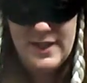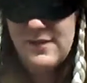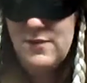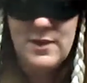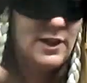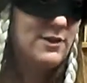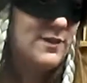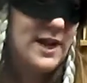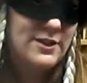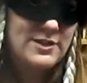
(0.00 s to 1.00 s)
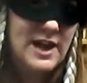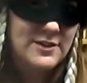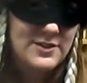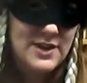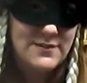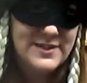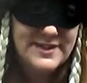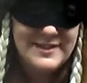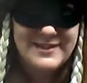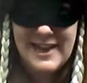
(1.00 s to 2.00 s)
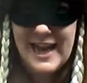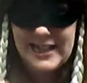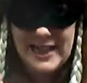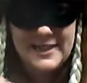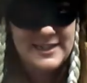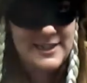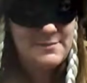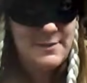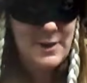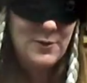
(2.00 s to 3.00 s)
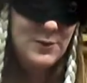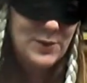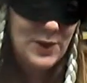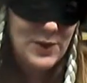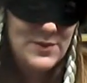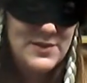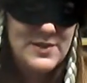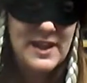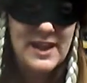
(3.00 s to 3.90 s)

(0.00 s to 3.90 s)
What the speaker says: Even when I go to regular doctor's offices, I like to keep my own clothes,